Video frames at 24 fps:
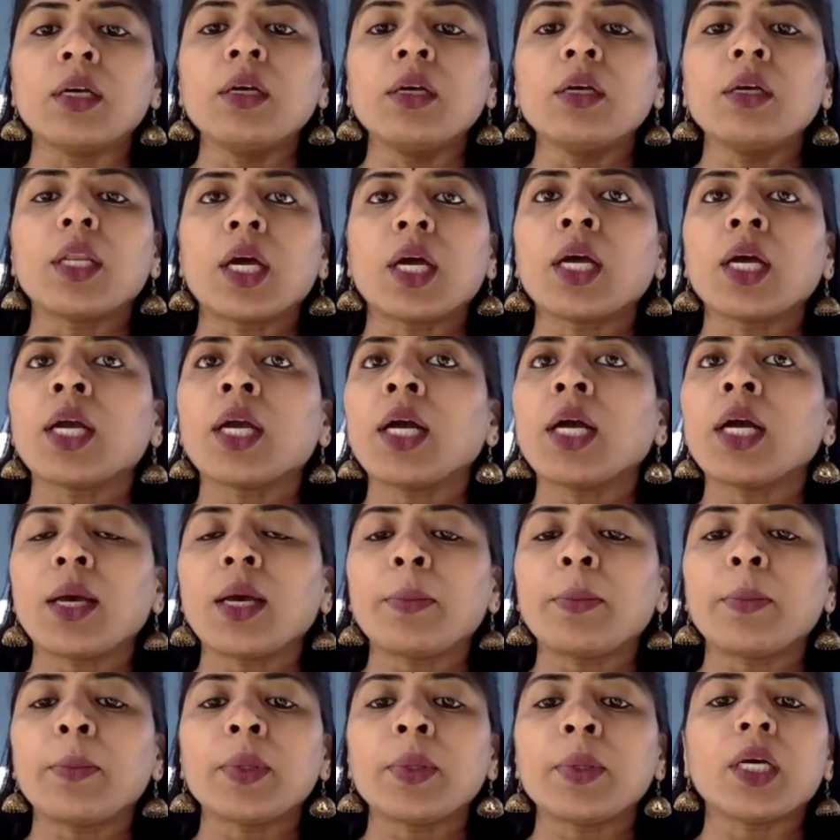Raga,
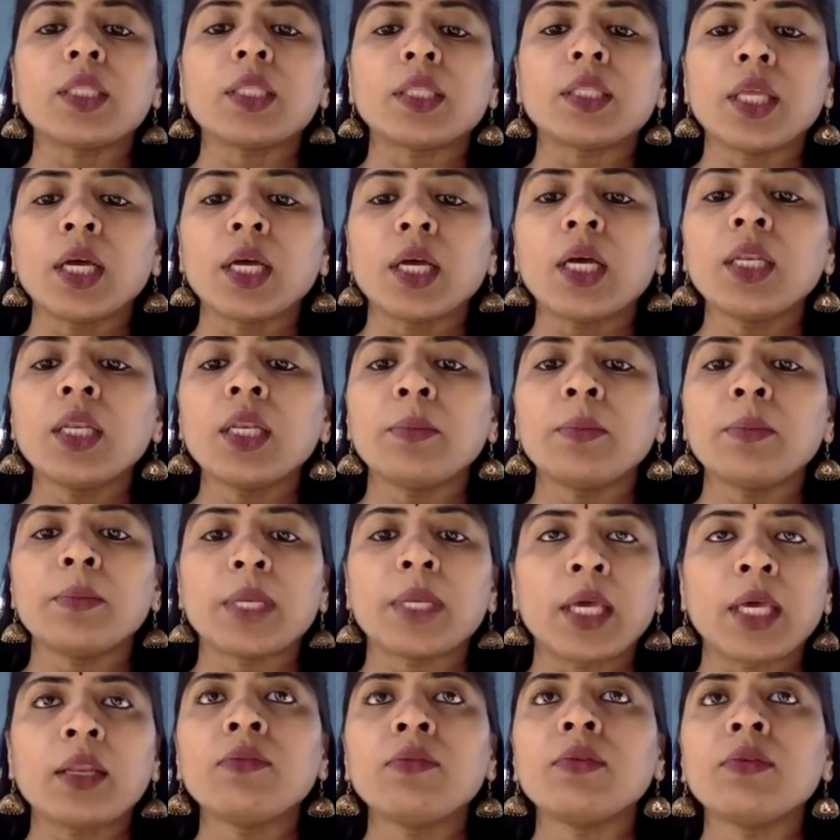Alapana, Tanam,
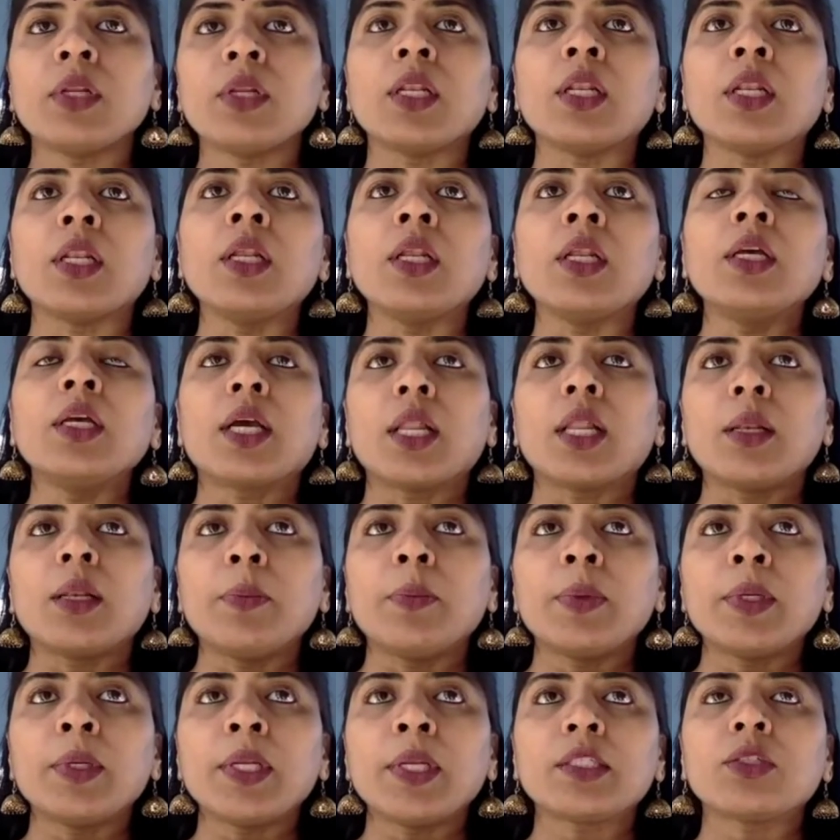Neraval,
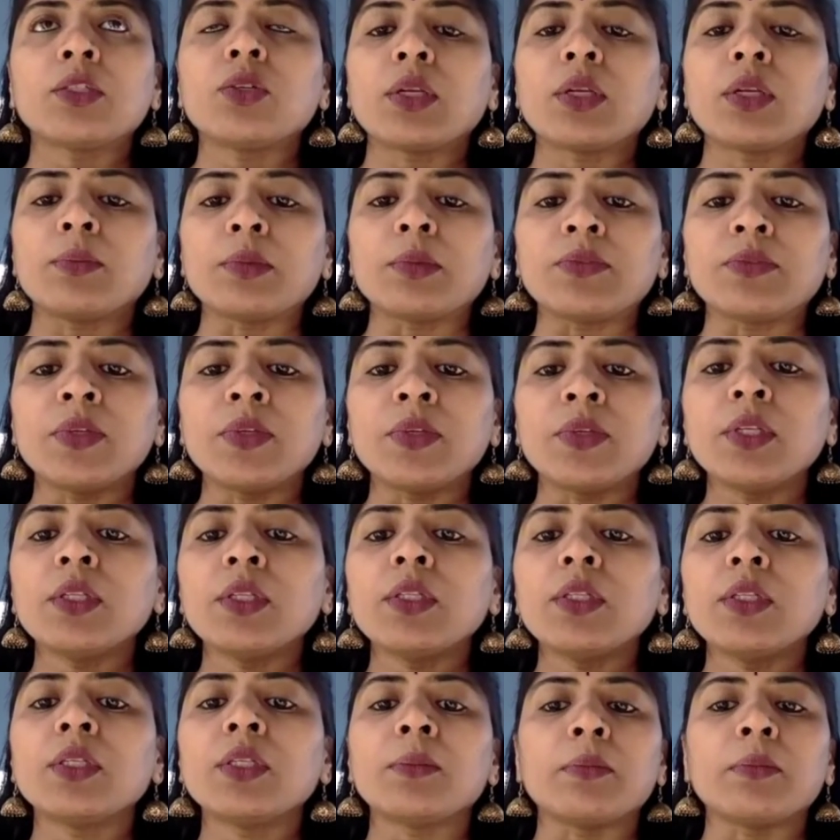Kalpanaswarams,
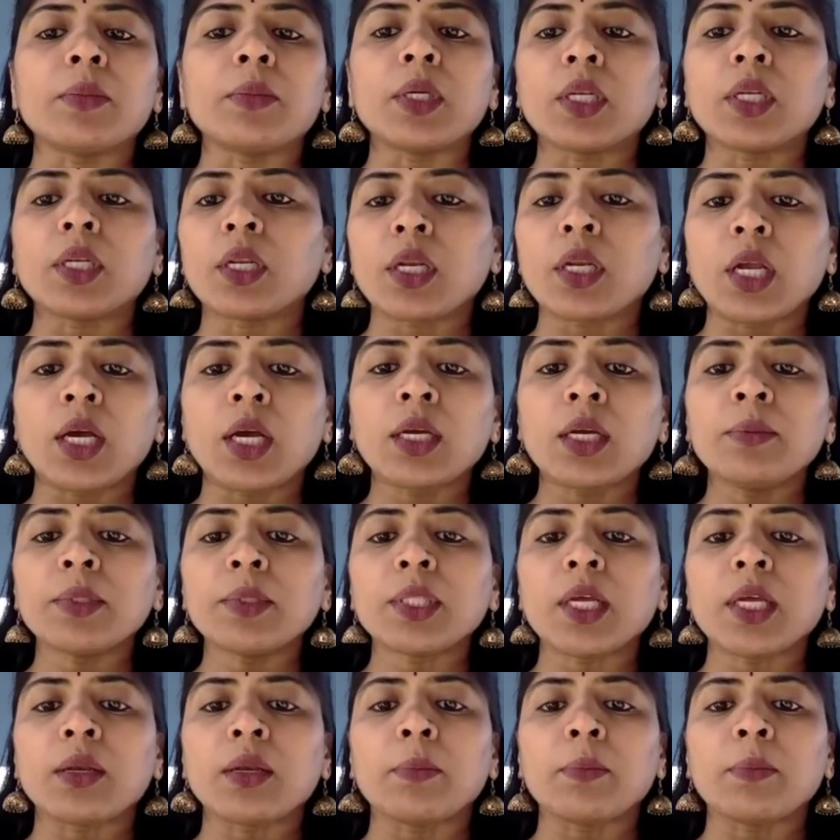Virittam, Ragam
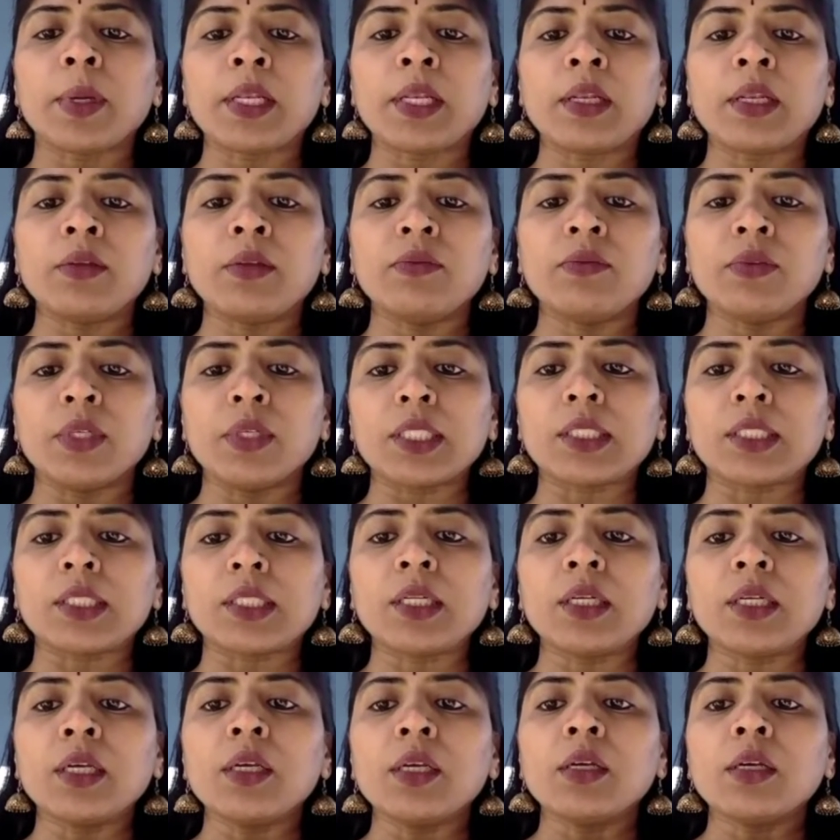Tanam Pallavis,
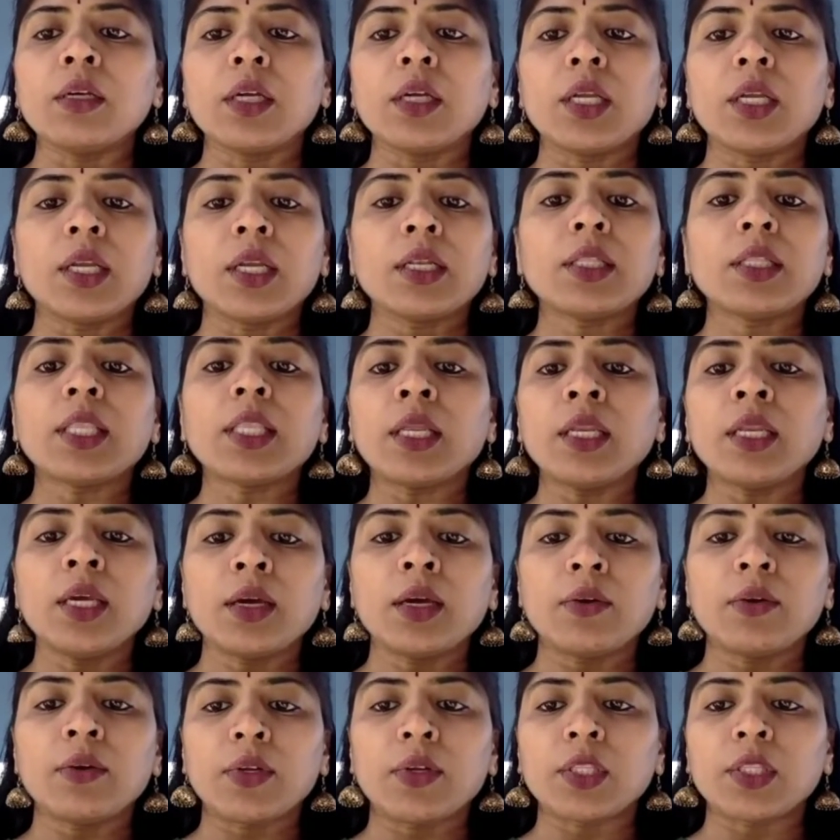and
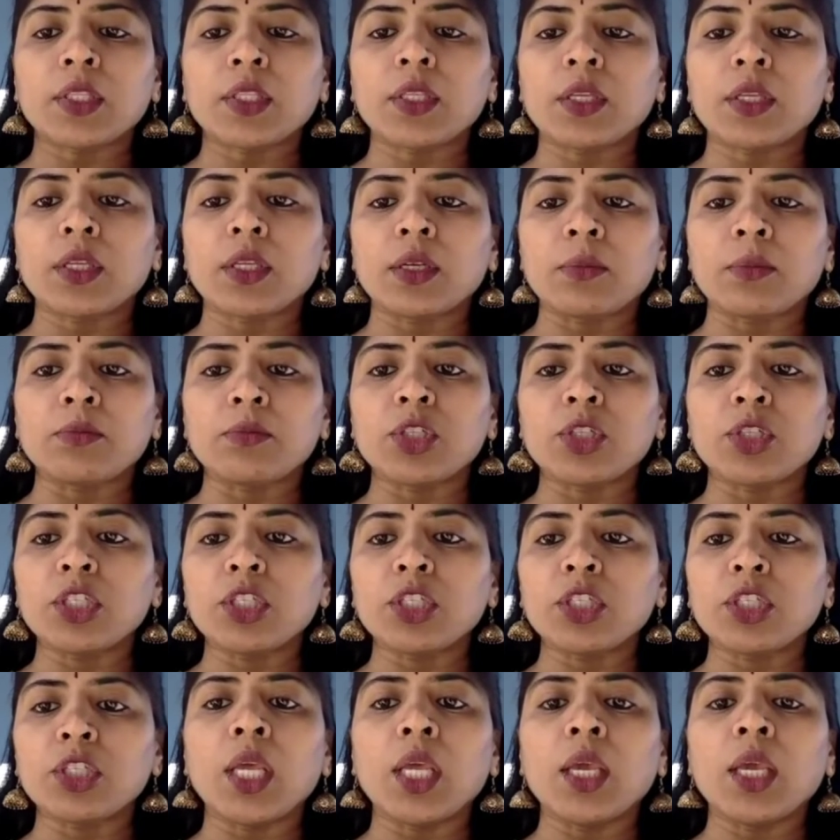Tanyavartanam, just to
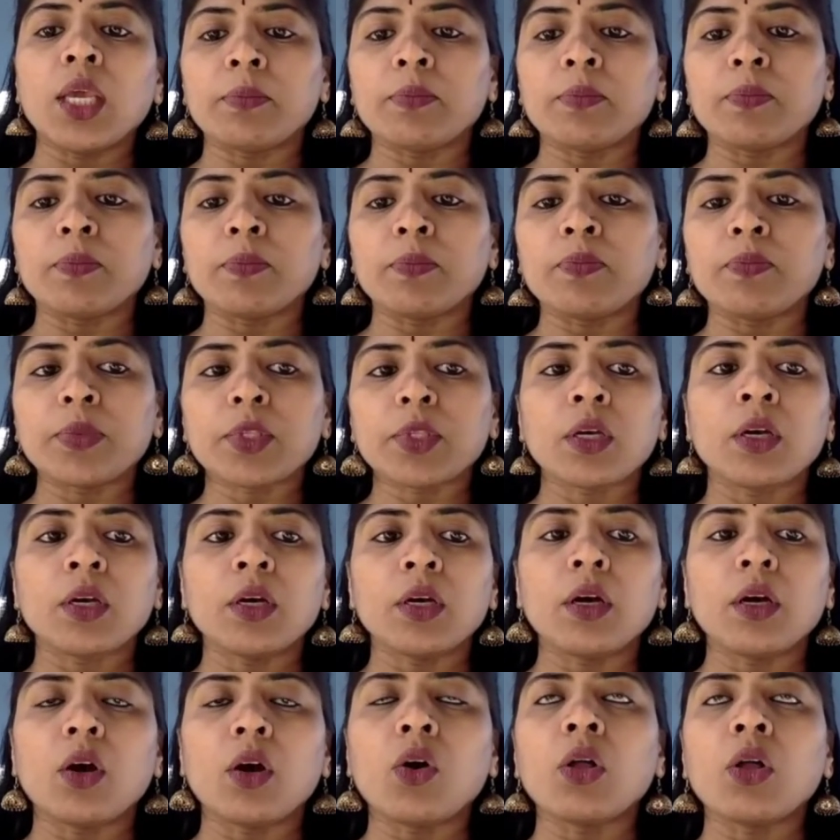name all of
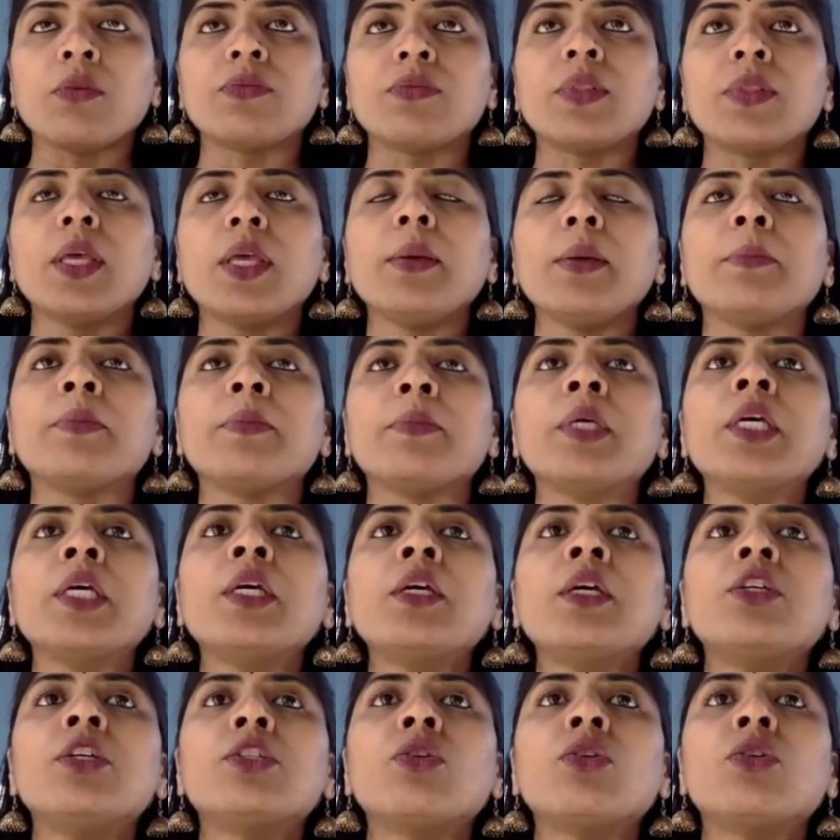them.
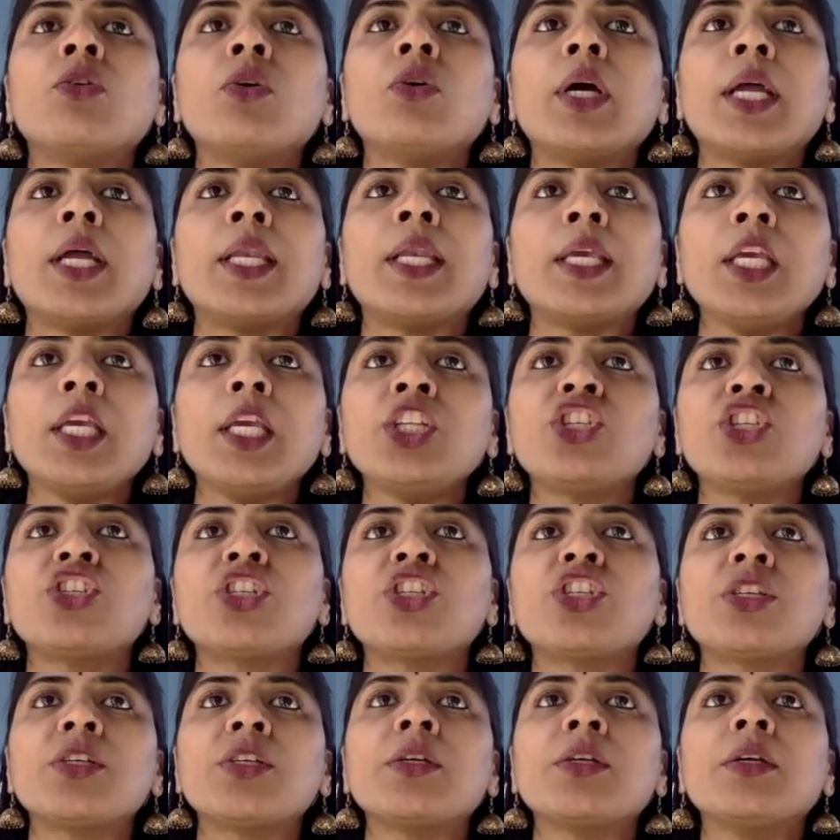So, and
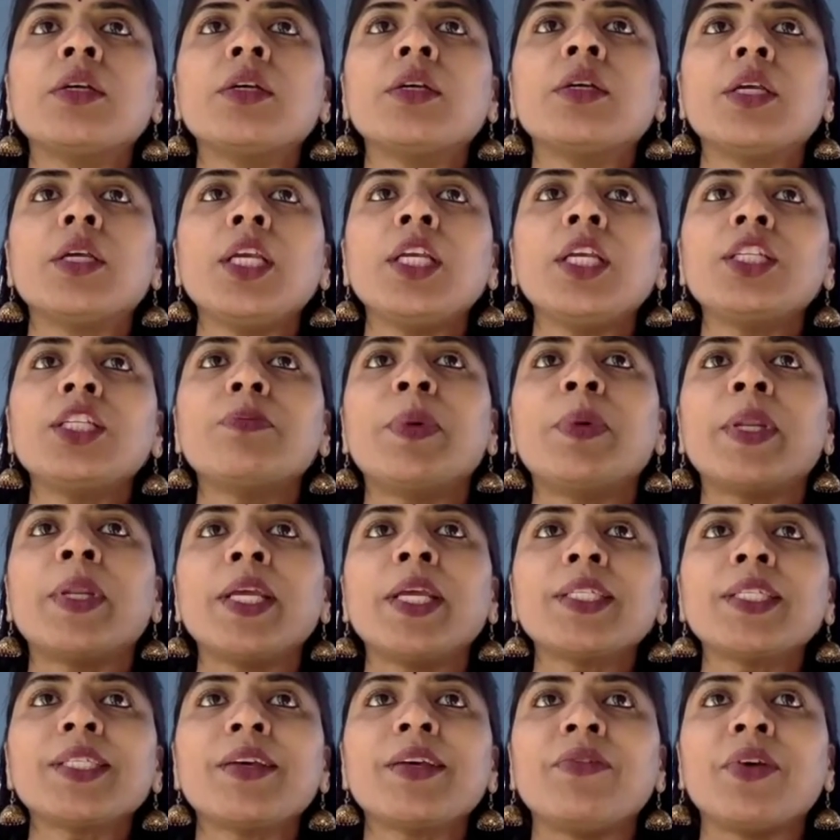each
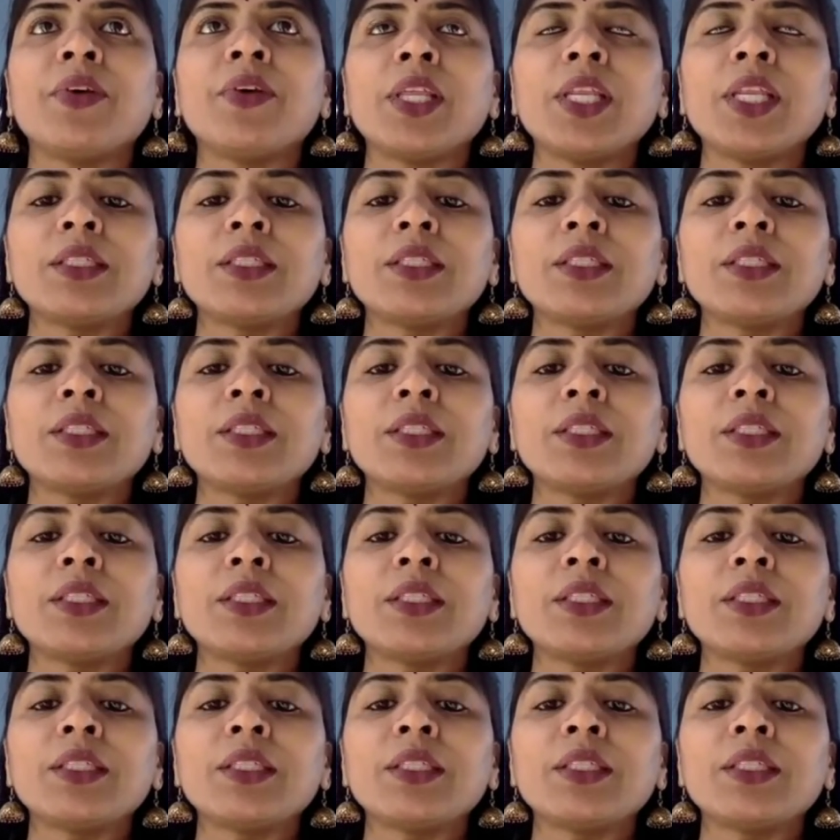brings a very